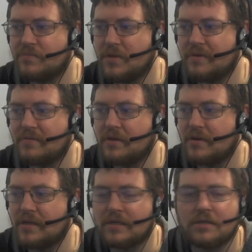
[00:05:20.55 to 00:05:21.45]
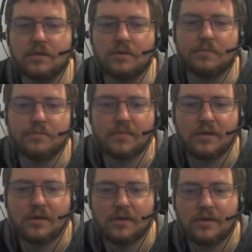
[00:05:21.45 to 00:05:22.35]
You don't have to do anything. So
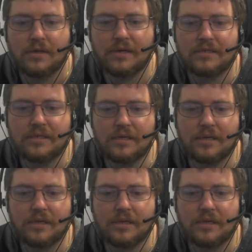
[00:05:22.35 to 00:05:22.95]
that's it.